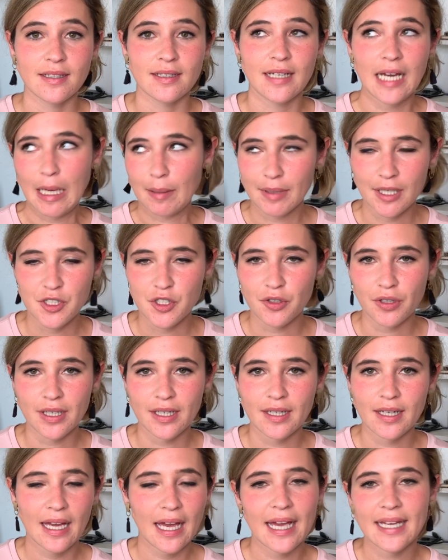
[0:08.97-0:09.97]
I'm not
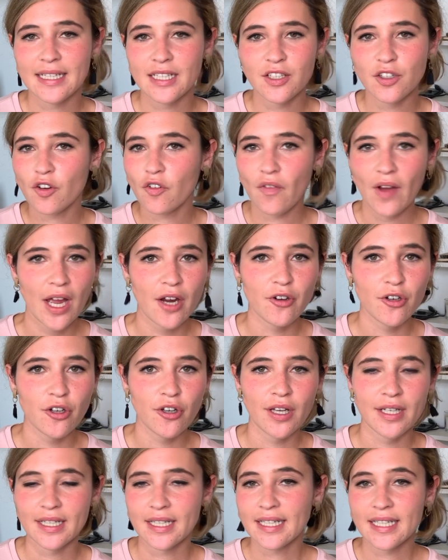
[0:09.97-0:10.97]
joking. I didn't go viral,
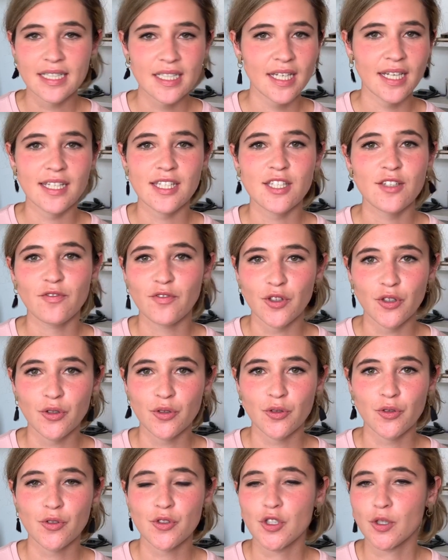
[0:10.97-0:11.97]
I didn't get tons of
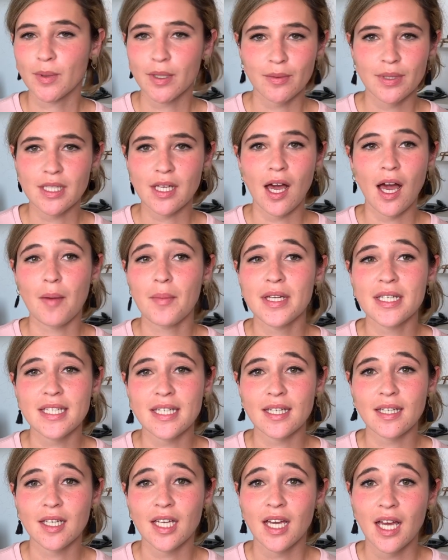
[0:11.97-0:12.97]
views, nobody was
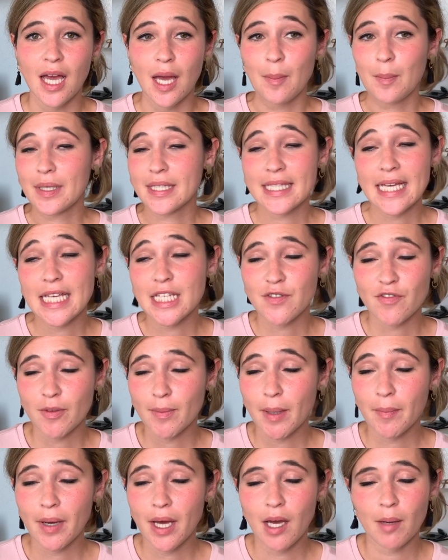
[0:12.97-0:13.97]
commenting. Besides for
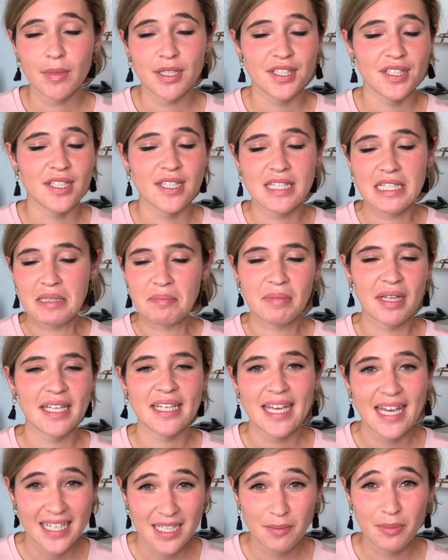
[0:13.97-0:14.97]
my mom, it didn't seem
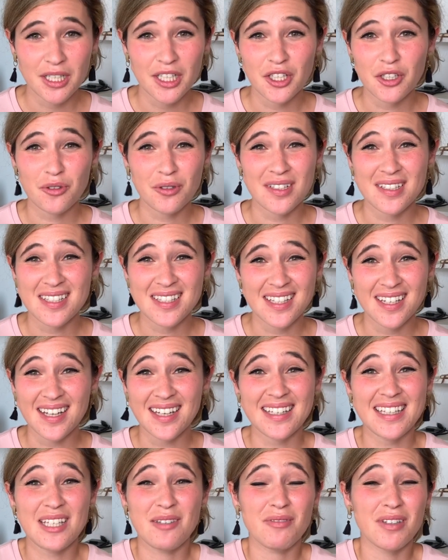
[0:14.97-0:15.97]
like anybody noticed that
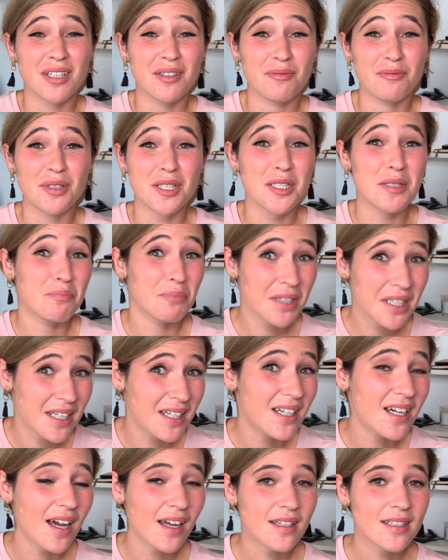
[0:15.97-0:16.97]
I even was
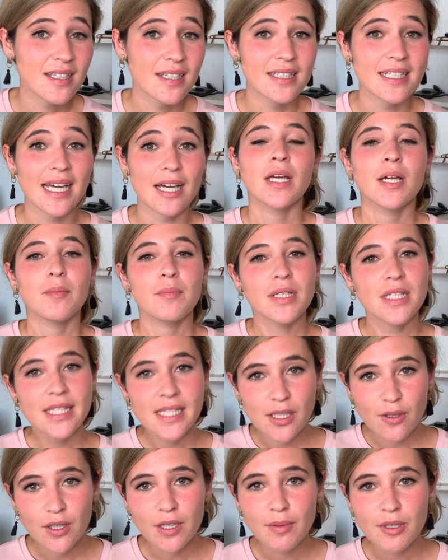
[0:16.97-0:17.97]
putting content out. But
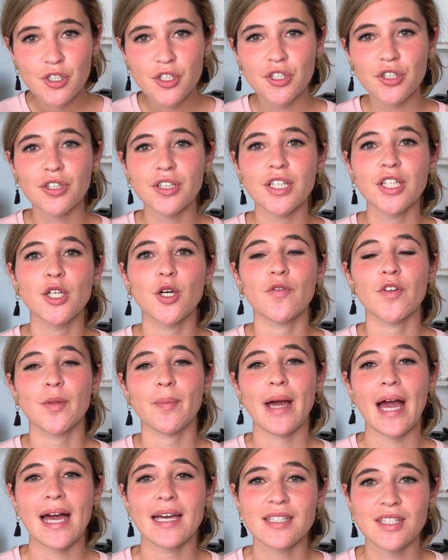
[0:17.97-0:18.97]
slowly but surely, over the
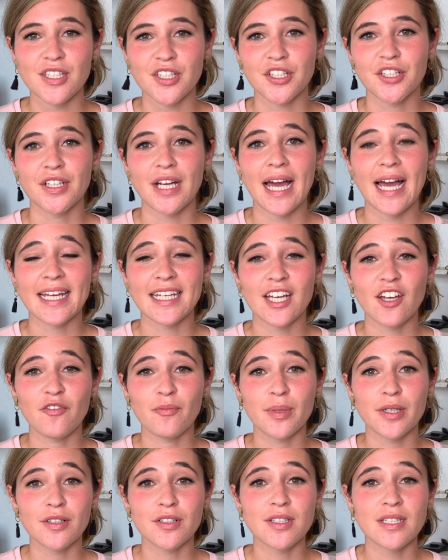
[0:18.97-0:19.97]
past year, I have
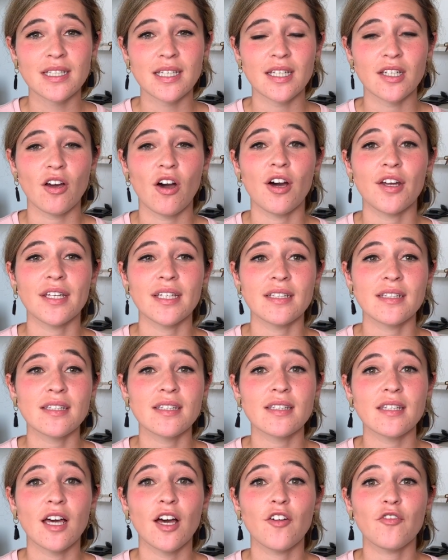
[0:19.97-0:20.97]
built an
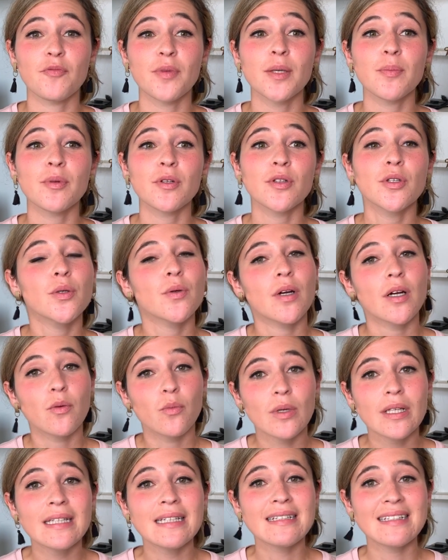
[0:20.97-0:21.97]
audience of people who are
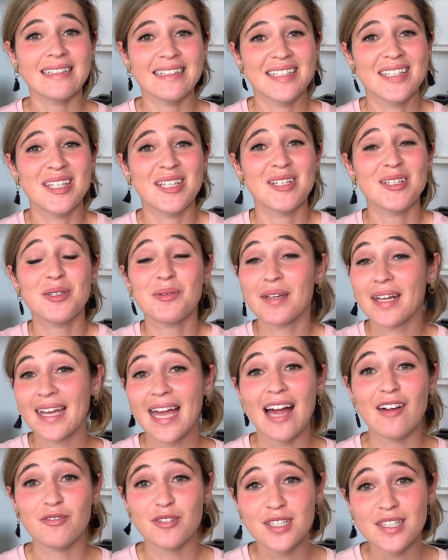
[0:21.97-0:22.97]
willing to listen to what I
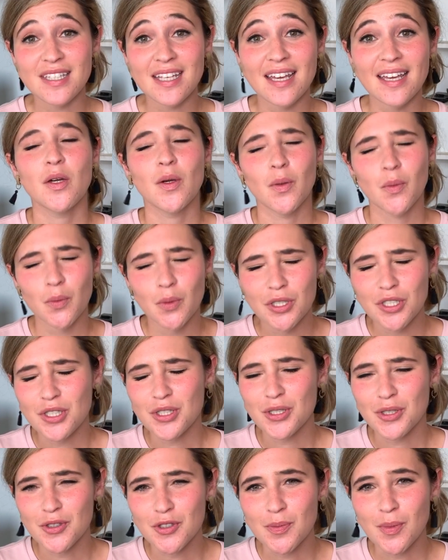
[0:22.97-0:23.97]
have to say, which
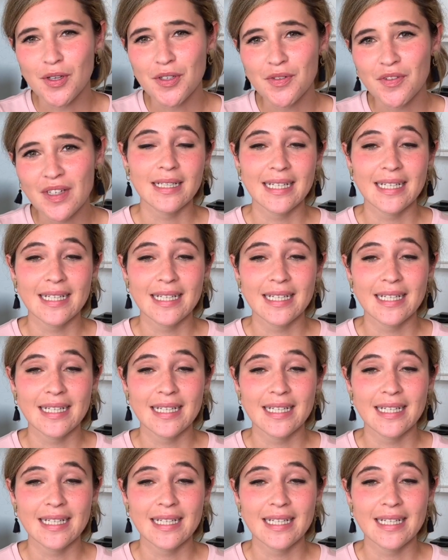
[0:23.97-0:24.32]
is no small feat.